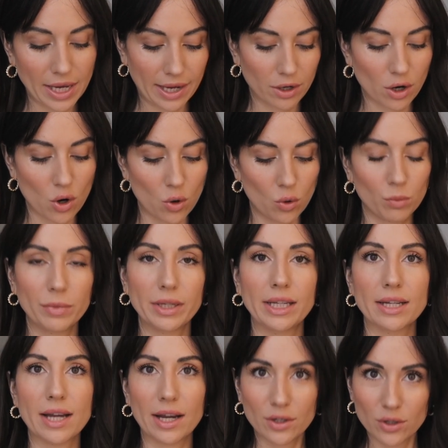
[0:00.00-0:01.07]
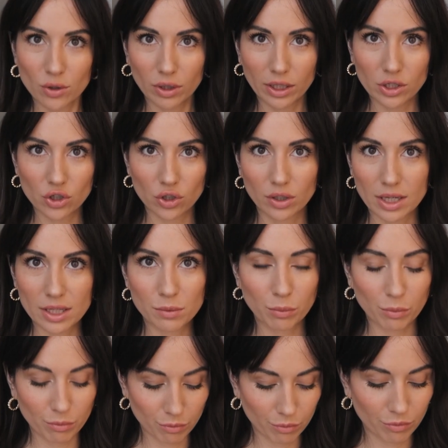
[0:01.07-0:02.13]
at home in isolation. That's
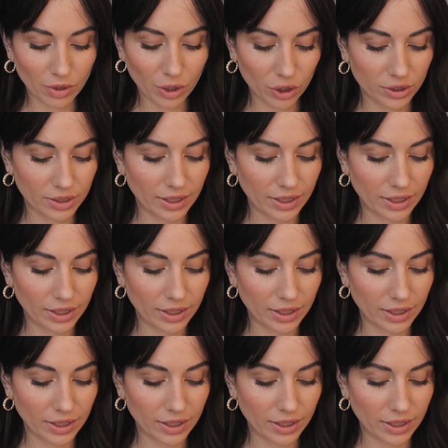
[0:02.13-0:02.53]
her